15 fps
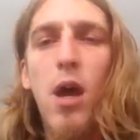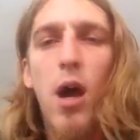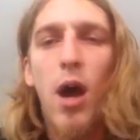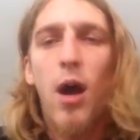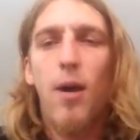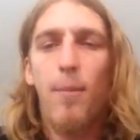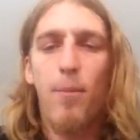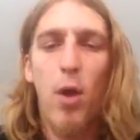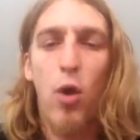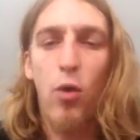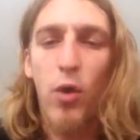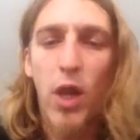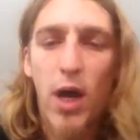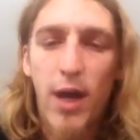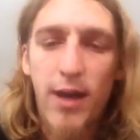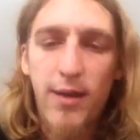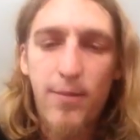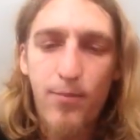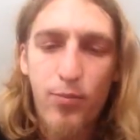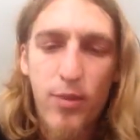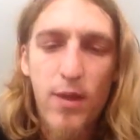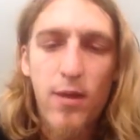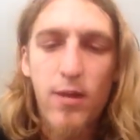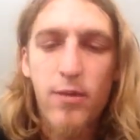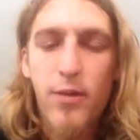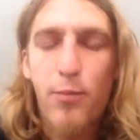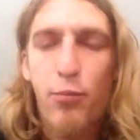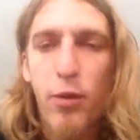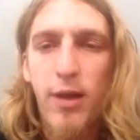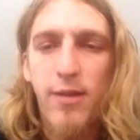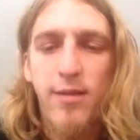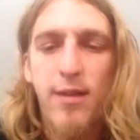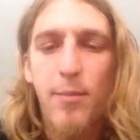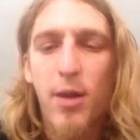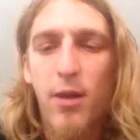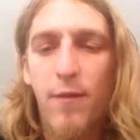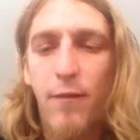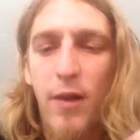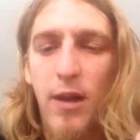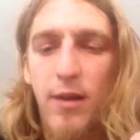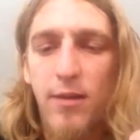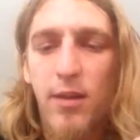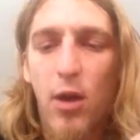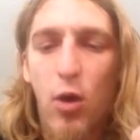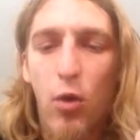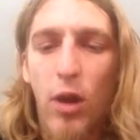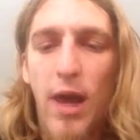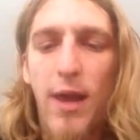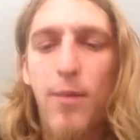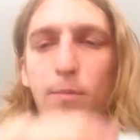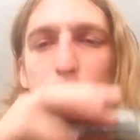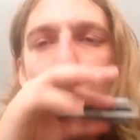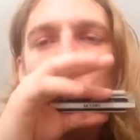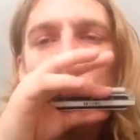Hole 9 is pretty similar feeling to hole 8.